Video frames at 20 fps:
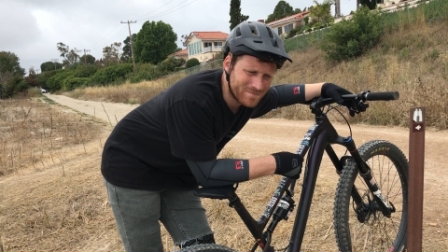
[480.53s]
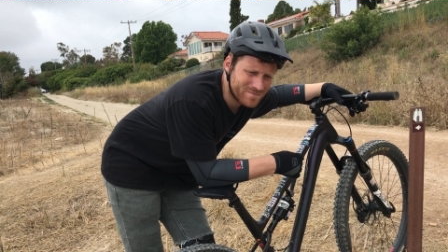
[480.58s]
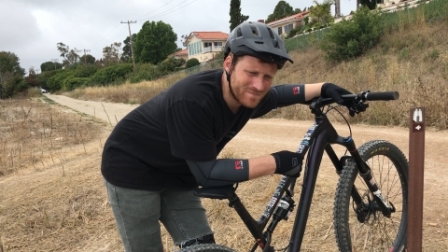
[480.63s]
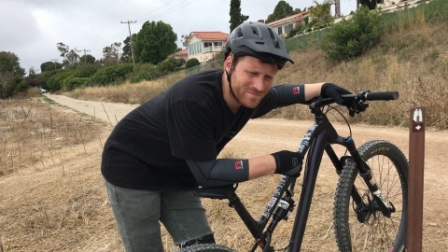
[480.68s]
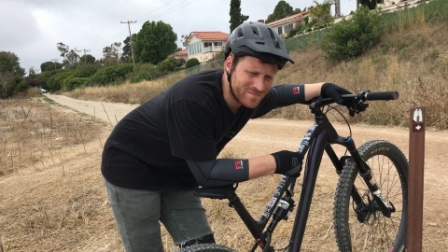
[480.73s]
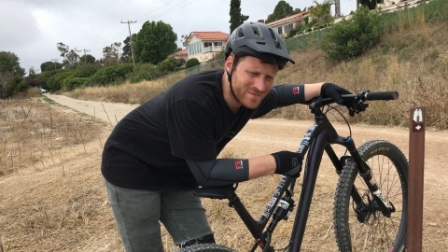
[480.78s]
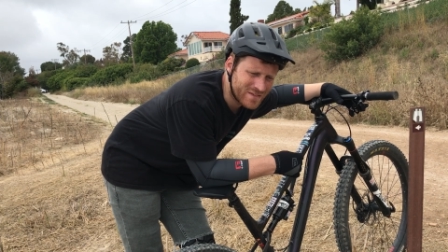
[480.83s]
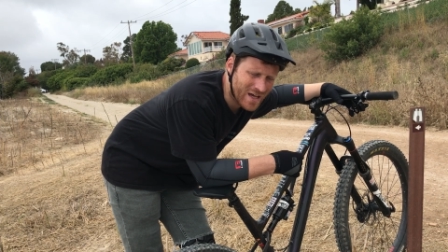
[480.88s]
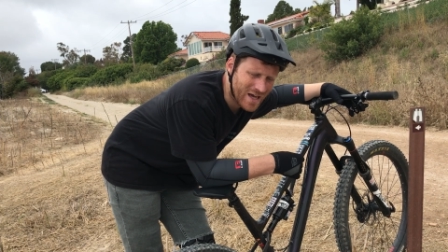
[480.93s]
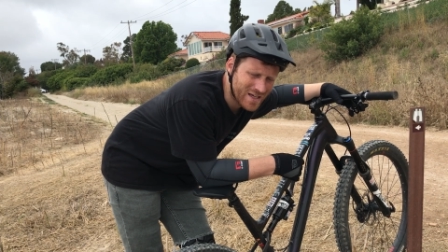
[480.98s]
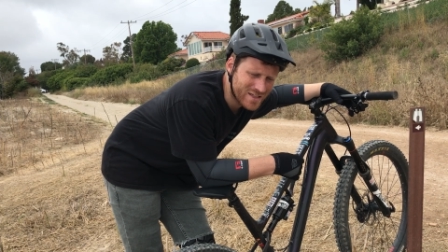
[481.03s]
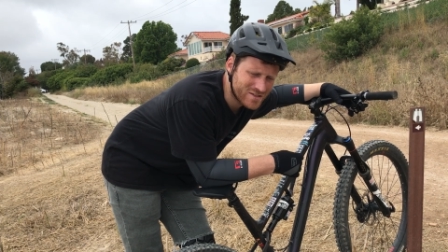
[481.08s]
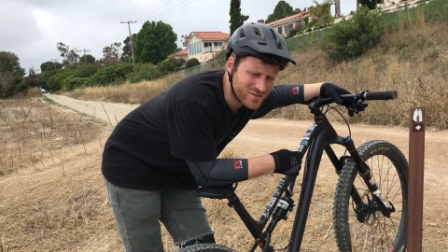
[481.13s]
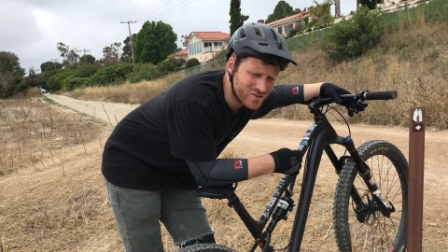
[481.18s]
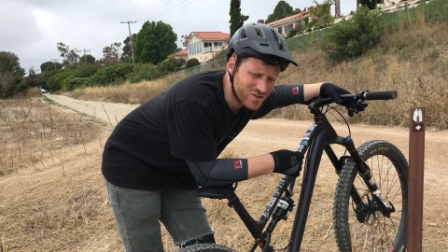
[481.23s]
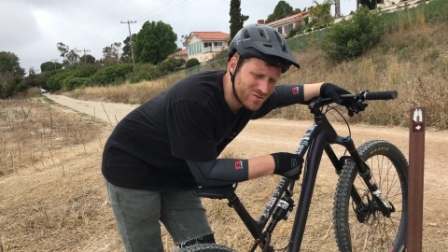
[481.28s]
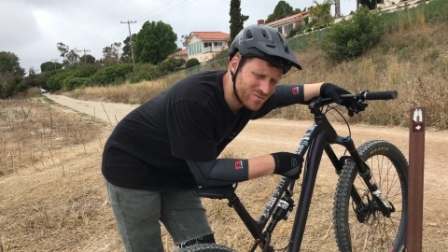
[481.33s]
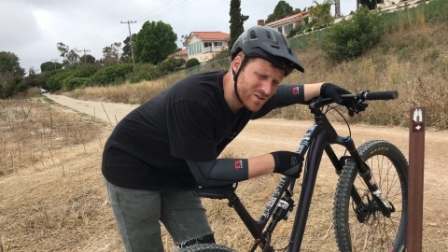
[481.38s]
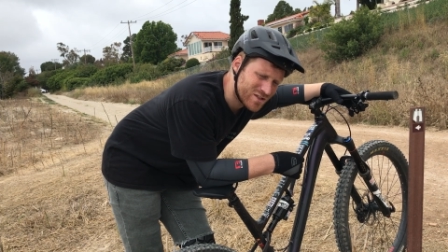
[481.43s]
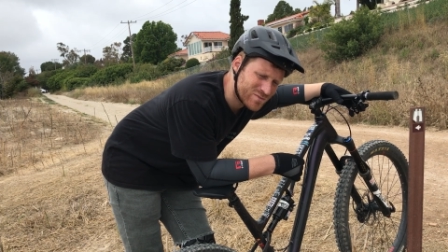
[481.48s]
not
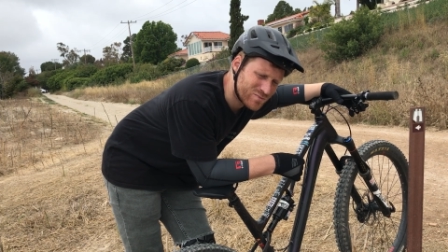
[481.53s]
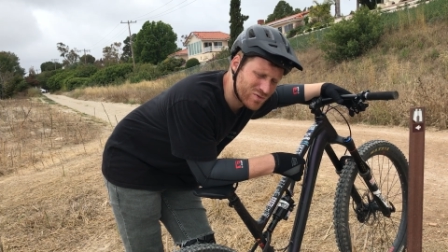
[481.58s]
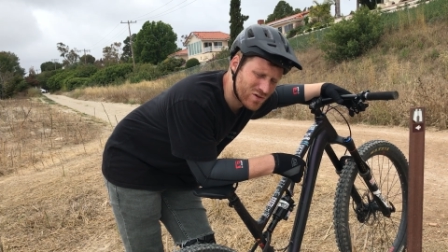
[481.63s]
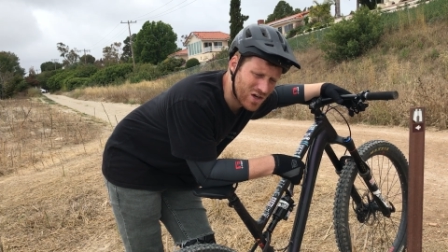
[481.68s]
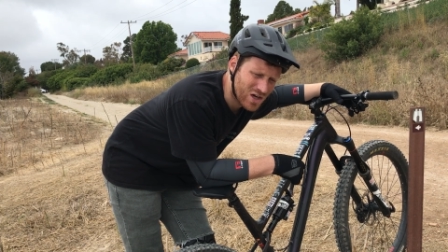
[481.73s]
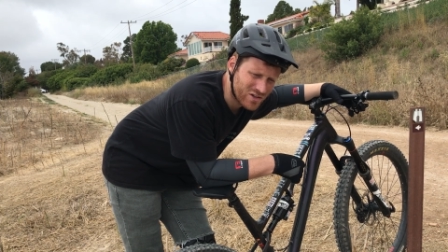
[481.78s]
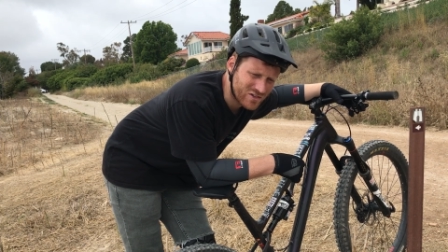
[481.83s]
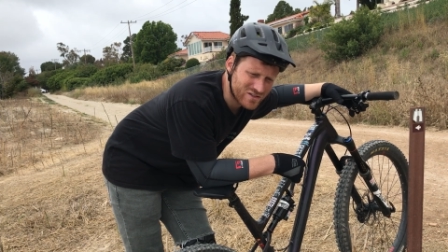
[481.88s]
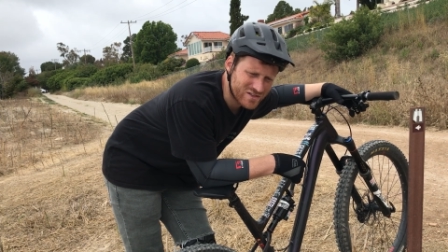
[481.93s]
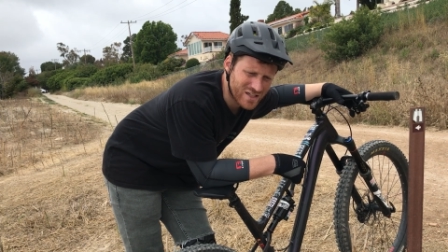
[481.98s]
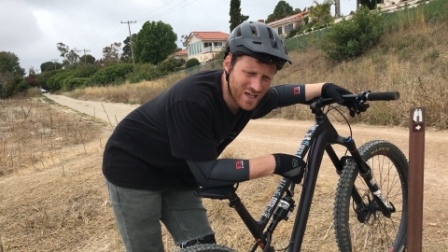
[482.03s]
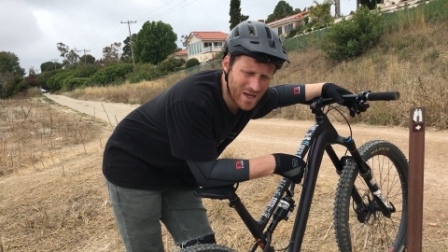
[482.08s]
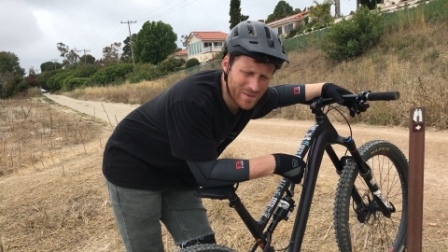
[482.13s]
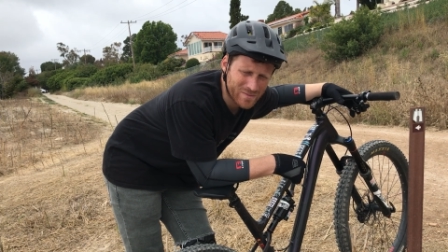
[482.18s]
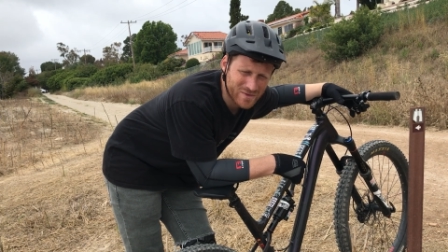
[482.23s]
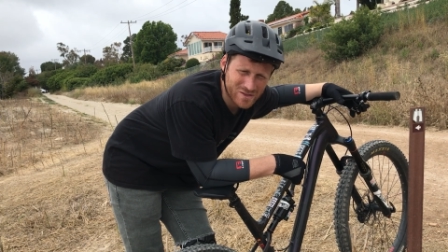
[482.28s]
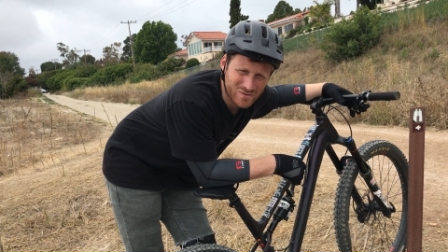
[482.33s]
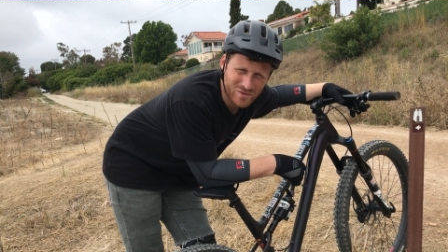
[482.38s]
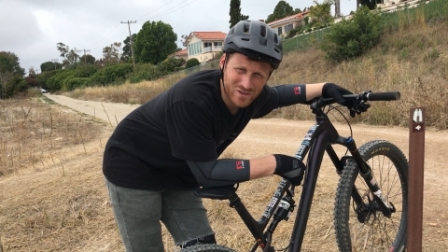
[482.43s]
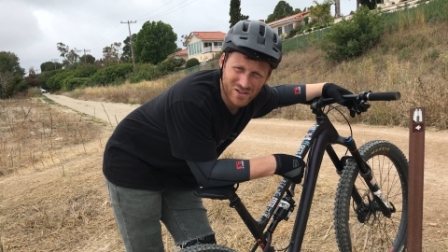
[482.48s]
so much progress
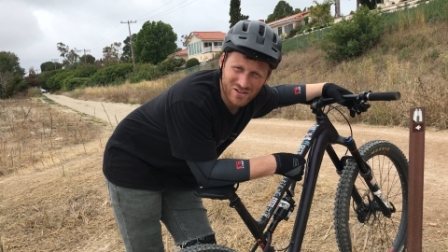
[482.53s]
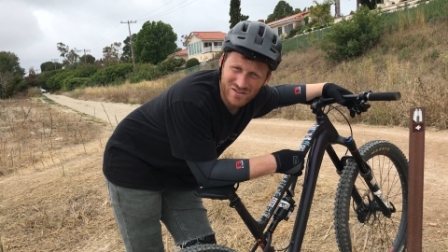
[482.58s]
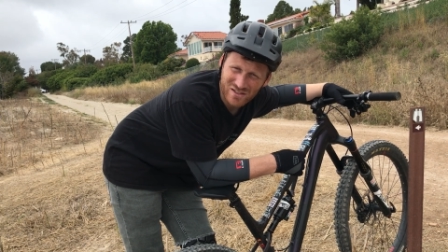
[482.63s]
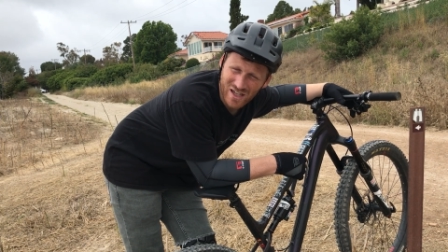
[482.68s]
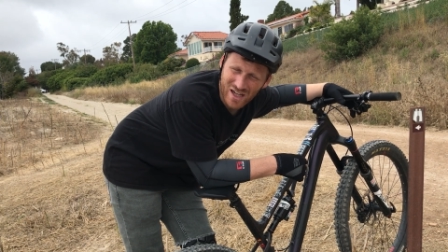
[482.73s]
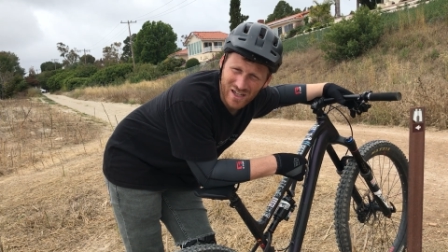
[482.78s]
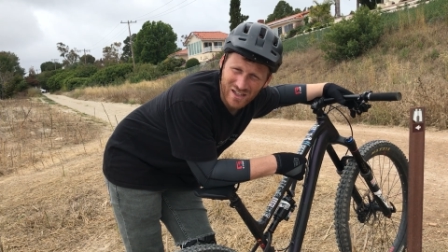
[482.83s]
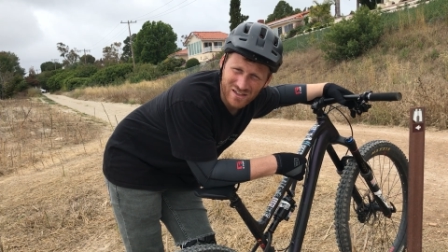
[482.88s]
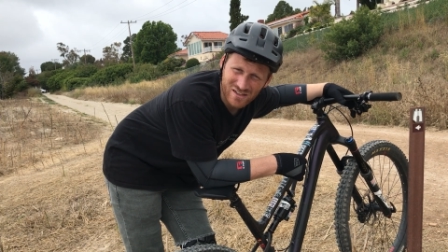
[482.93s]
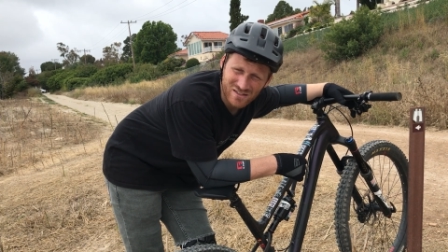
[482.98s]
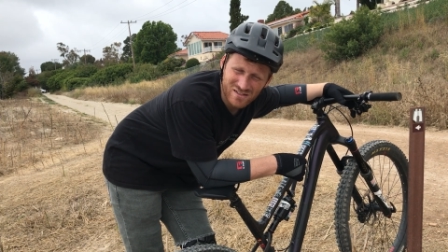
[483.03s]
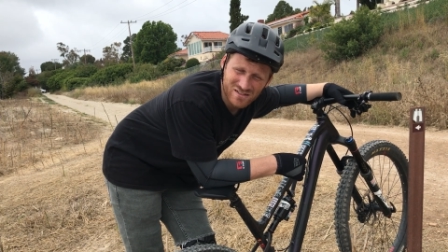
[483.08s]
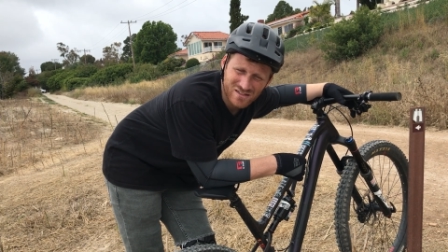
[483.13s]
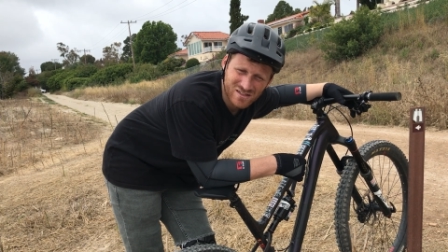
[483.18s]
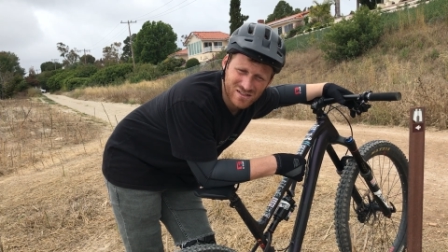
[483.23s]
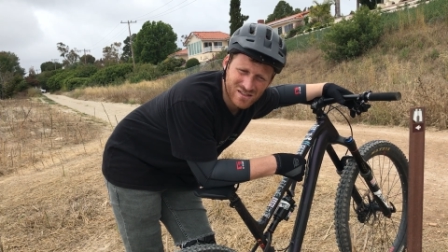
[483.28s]
happens when you're tired.